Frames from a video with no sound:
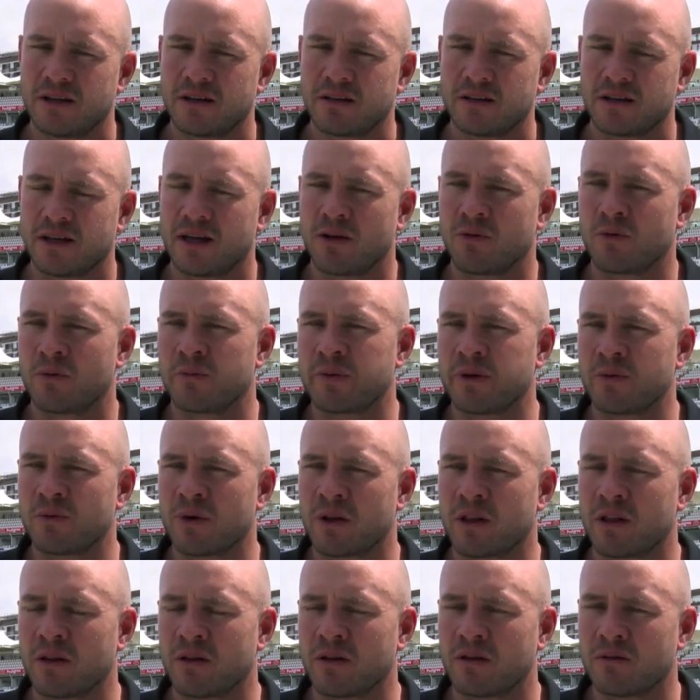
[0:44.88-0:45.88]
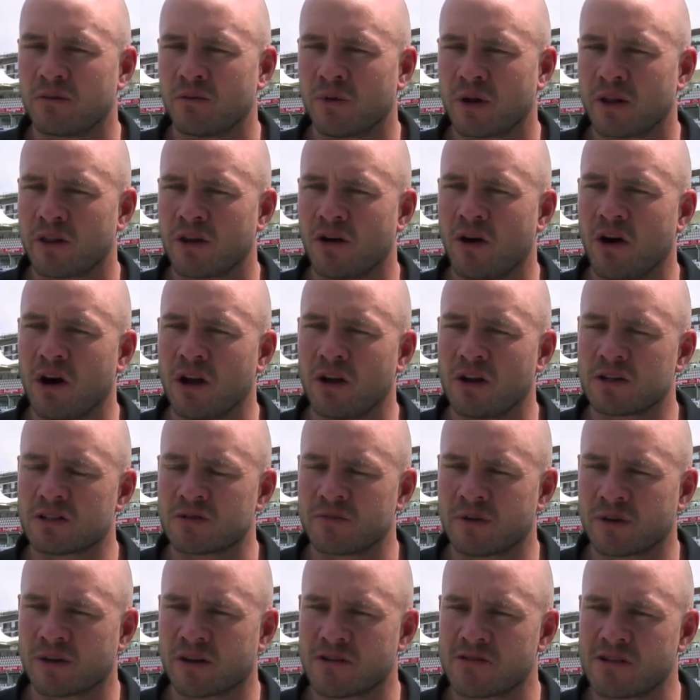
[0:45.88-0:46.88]
yeah, will be one of the one of the highlights
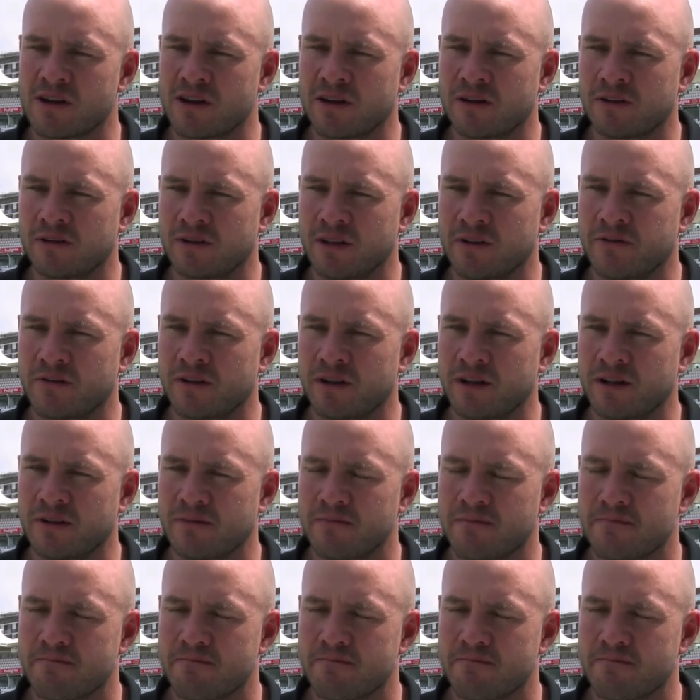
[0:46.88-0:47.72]
of my career, definitely.